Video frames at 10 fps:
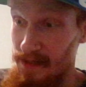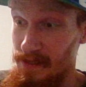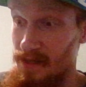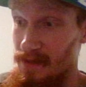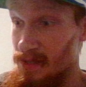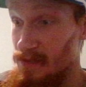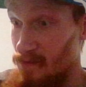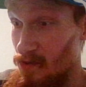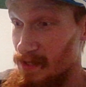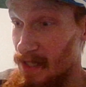yards,
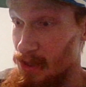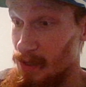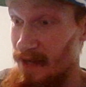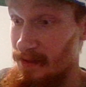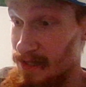4 touchdowns,